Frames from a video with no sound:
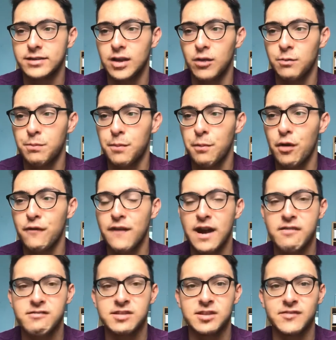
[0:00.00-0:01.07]
So, but both
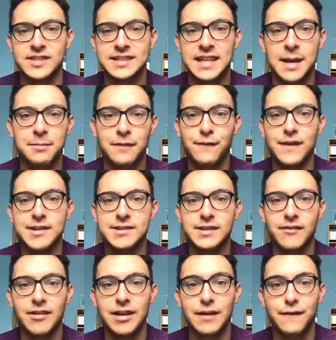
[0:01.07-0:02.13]
areas of his game,
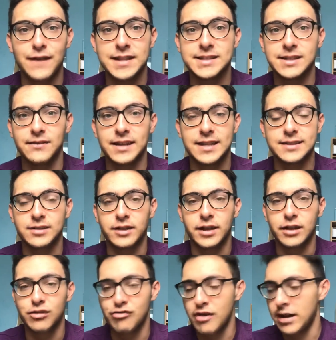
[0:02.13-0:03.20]
defensively and offensively, he's
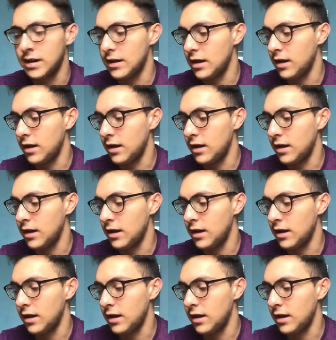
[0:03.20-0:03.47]
looking great.